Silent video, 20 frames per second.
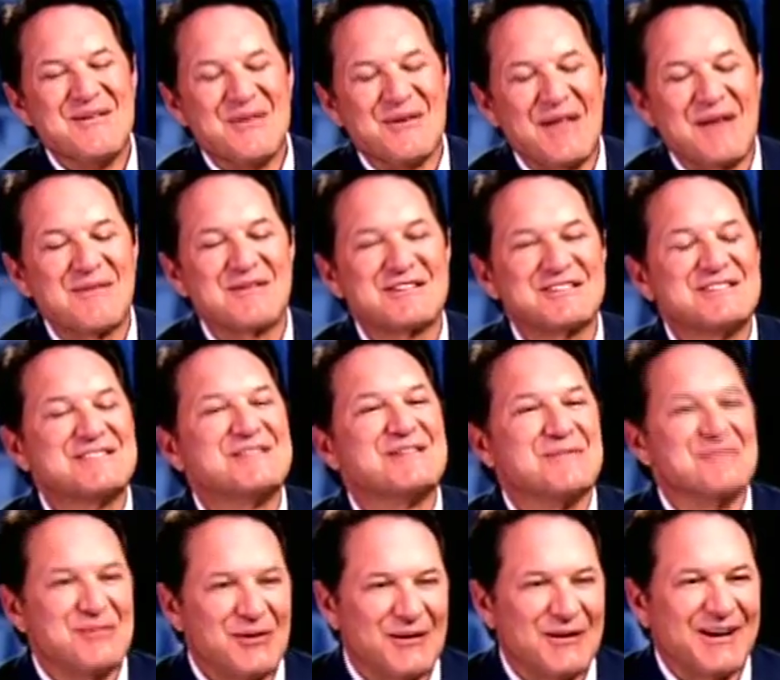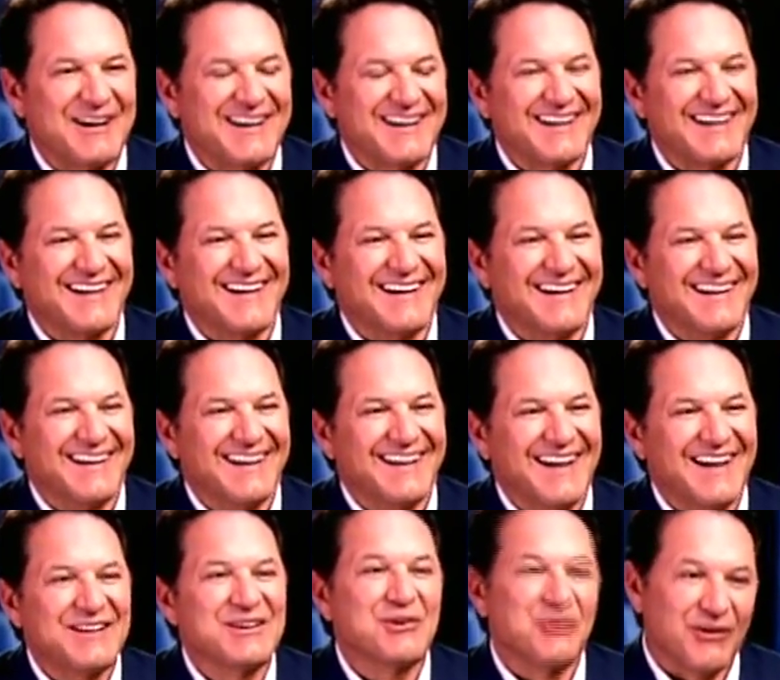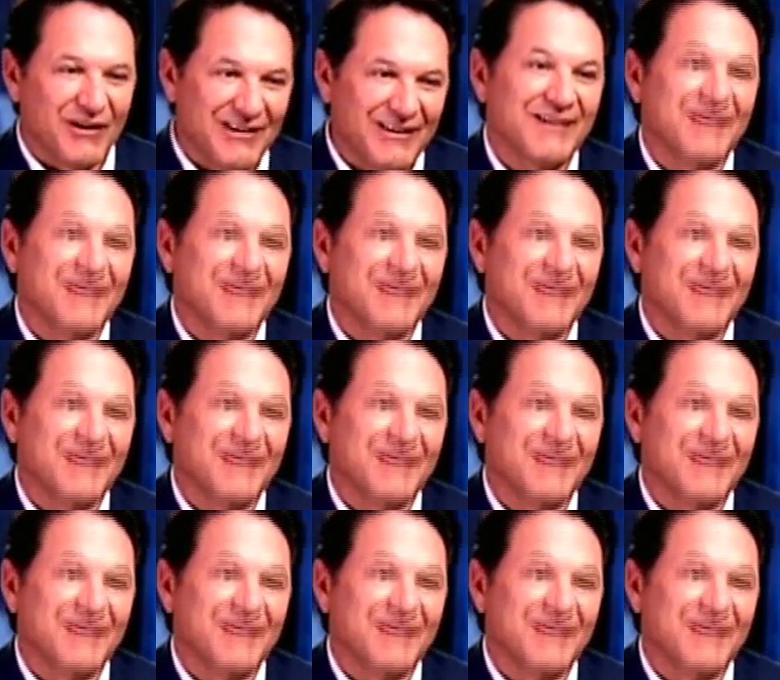Well, that was in your book, and you were